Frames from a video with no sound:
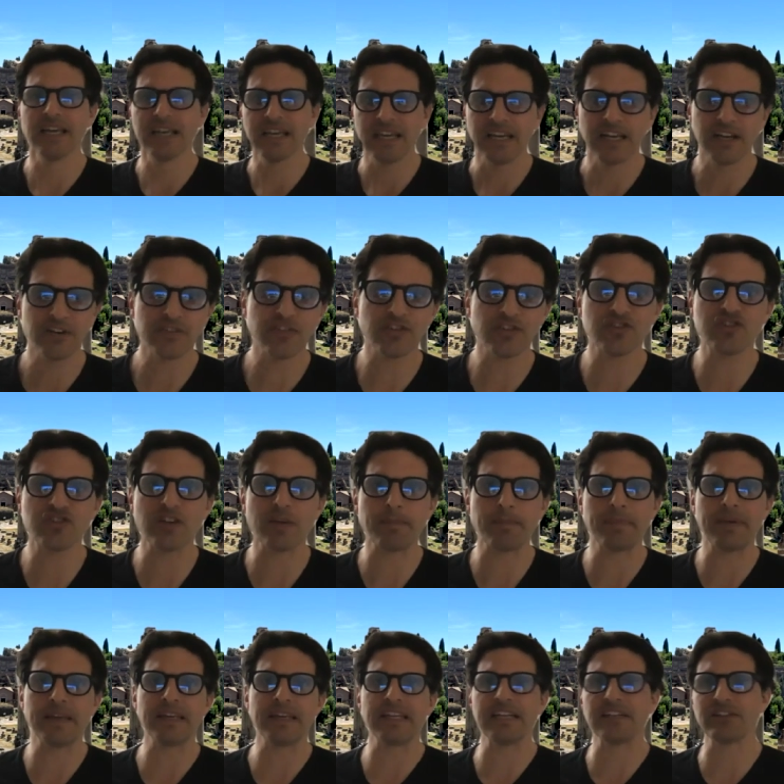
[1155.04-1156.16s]
Here's the
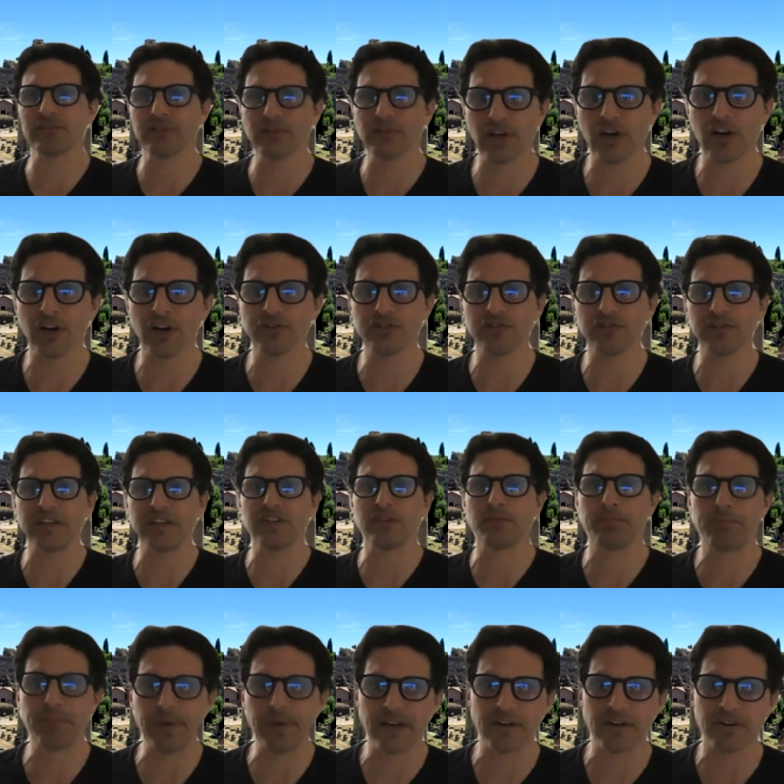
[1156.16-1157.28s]
shipment. It's larger. It's
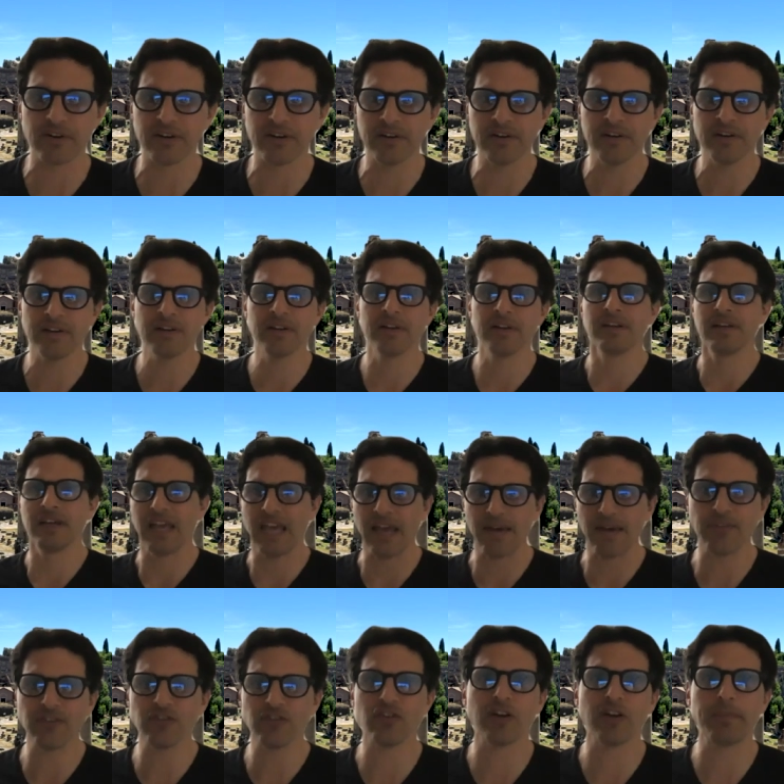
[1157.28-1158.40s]
better.
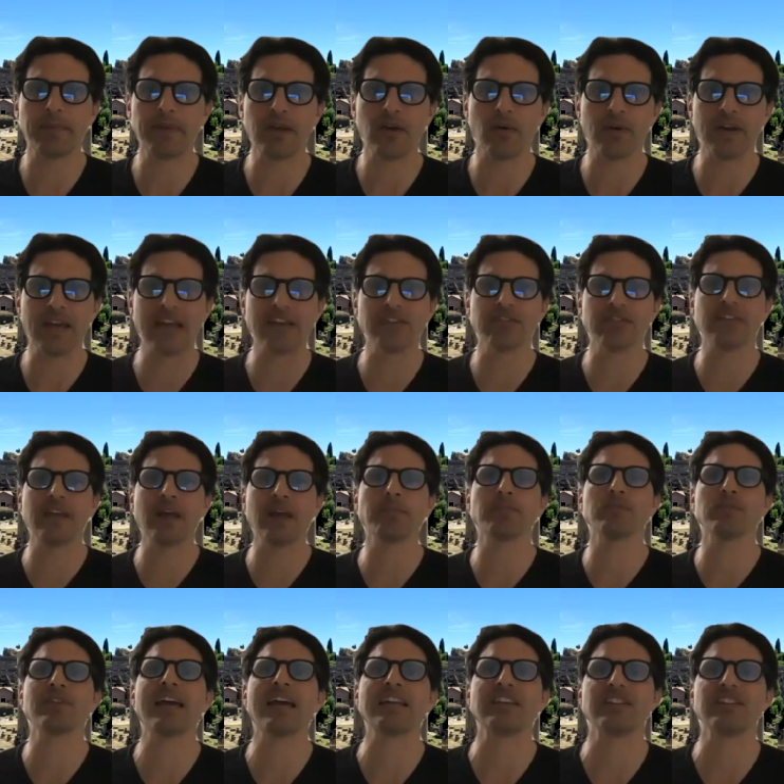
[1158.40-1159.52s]
Everything's going to be okay. So the
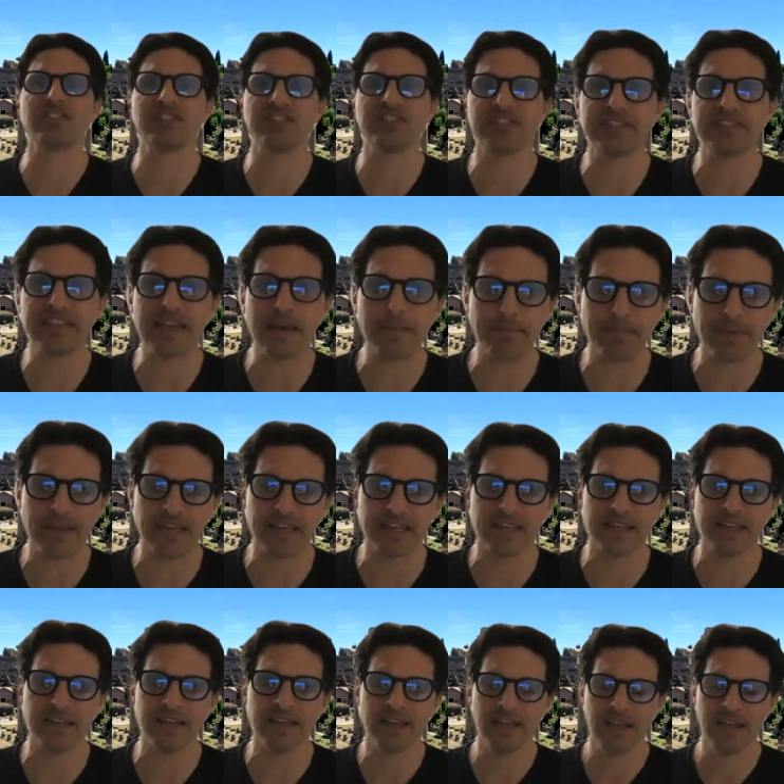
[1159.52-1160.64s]
emperor's had to step
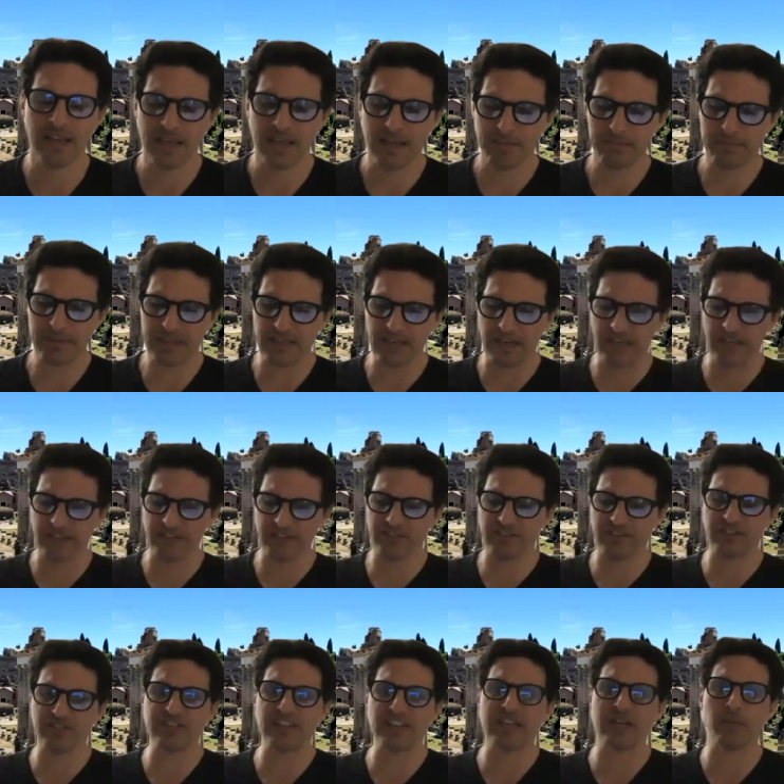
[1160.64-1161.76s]
in because the
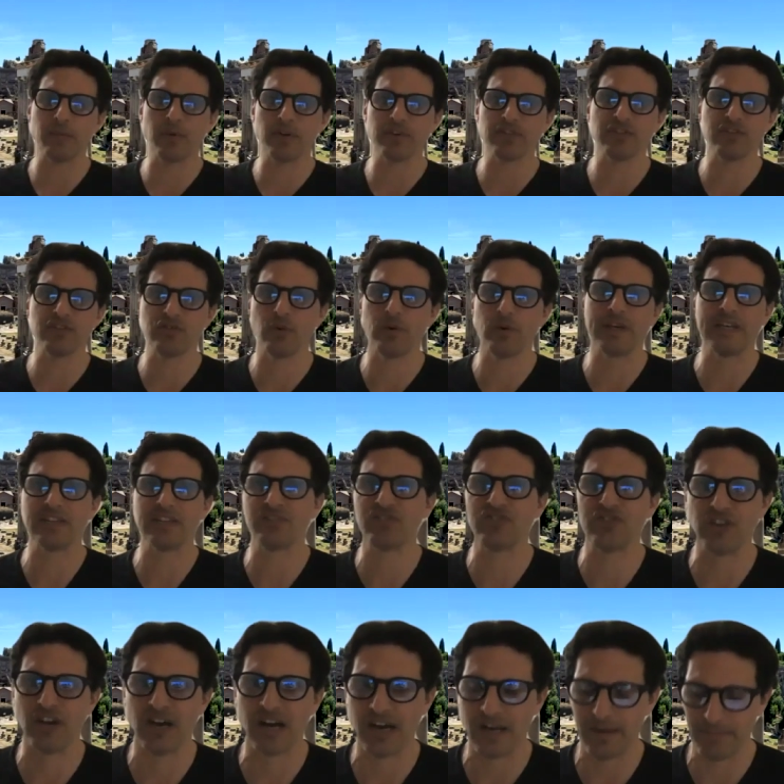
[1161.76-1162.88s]
Senate wasn't doing its
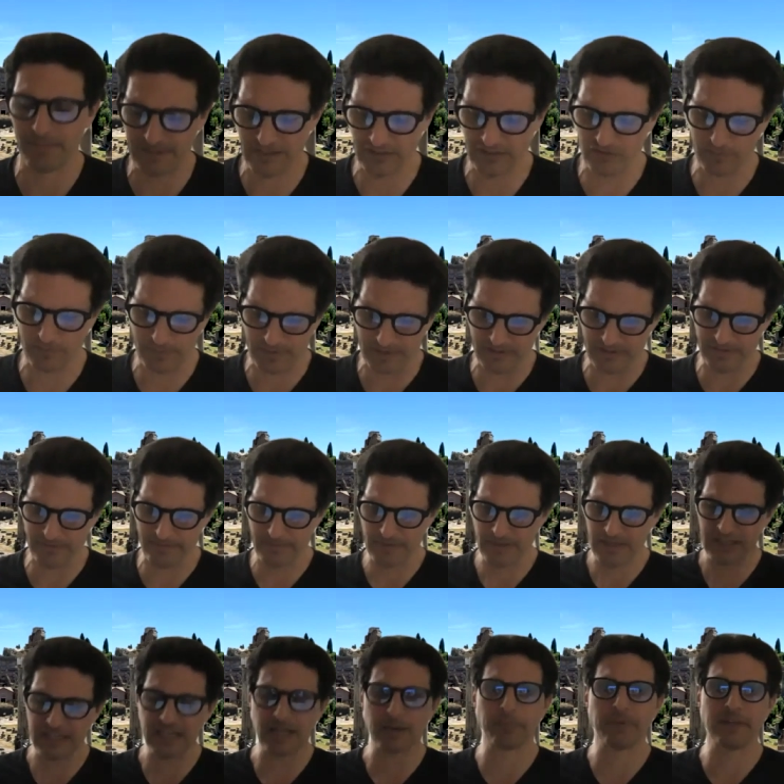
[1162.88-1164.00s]
job, in his opinion.
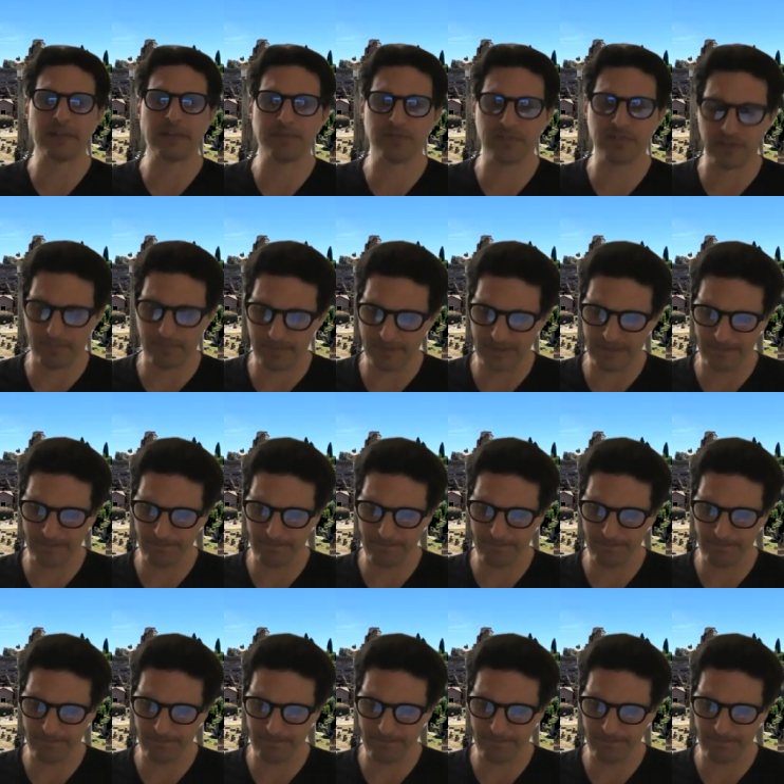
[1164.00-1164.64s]
Got to blame somebody.